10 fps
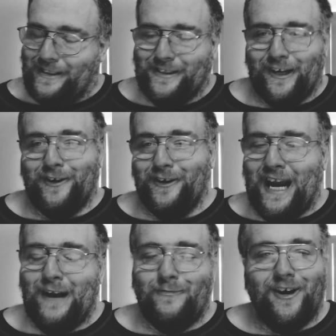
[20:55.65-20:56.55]
sorry, good
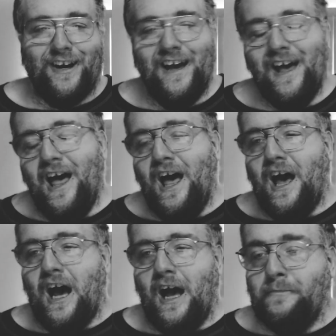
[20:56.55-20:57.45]
handwork.
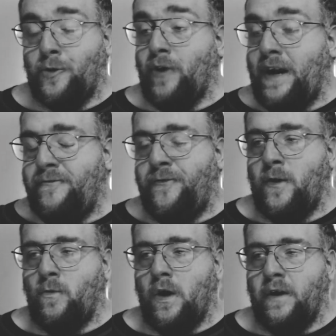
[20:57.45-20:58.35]
Um, great
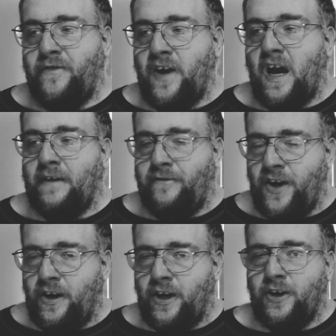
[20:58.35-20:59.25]
footwork, uh,
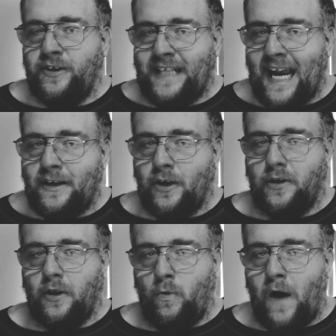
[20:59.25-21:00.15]
very good
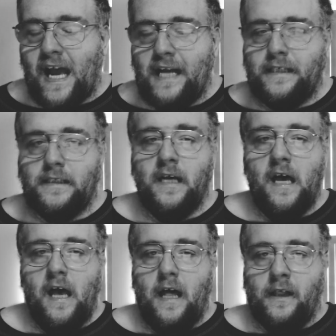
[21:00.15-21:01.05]
technical wise.
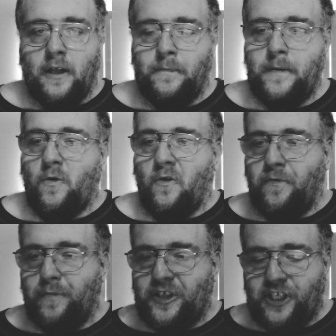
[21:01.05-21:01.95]
A little bit more
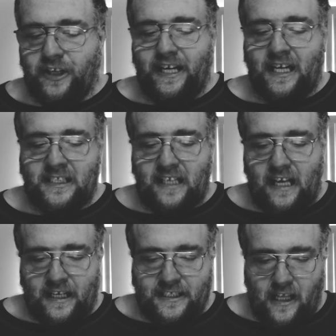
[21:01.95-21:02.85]
from agility, ex-
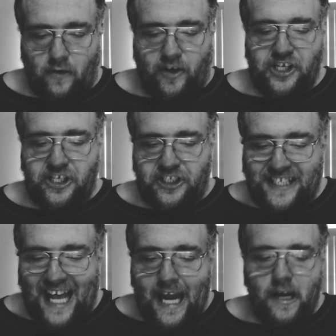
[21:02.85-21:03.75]
acceleration
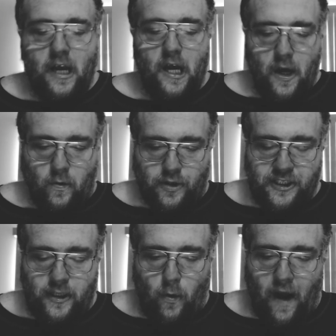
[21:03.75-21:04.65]
side. We'll
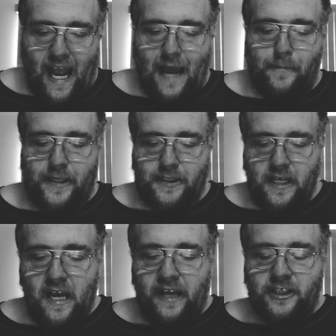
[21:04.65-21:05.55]
see what happens.
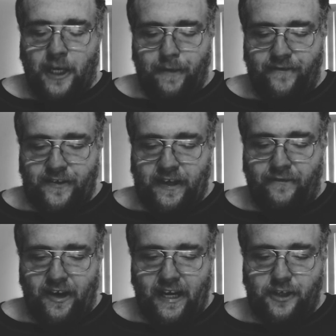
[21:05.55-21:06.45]
It's going to be very,
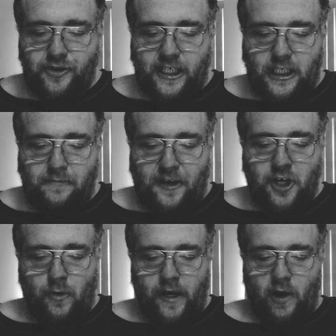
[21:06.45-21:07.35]
very interesting,
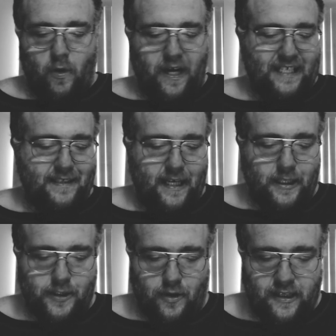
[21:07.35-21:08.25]
especially when you go against Lake
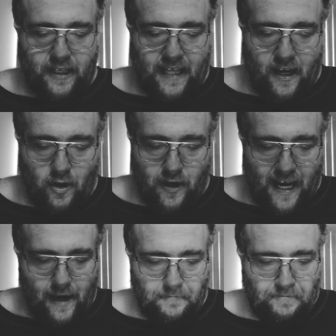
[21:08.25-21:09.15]
Zurich to take a look
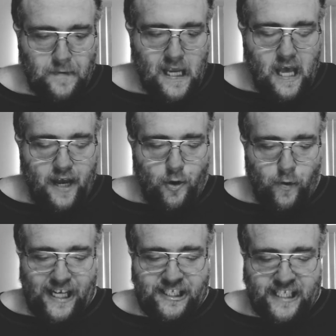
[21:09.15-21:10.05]
at him.
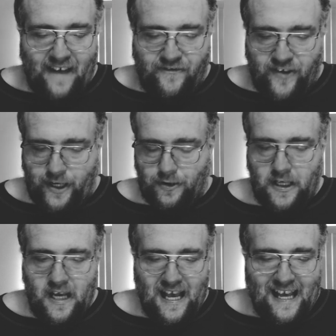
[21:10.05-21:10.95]
Ray Saffold,
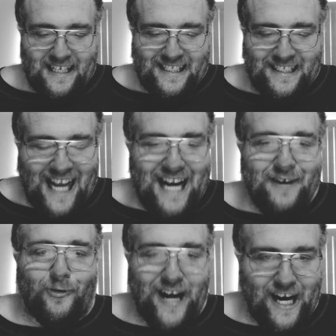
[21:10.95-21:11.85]
St.
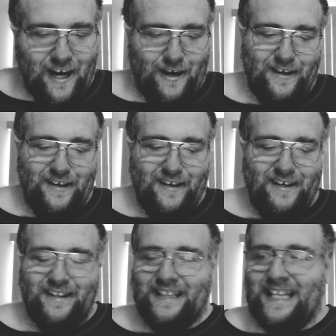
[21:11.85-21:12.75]
Rita,
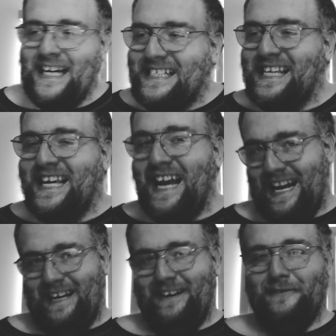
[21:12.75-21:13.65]
this kid,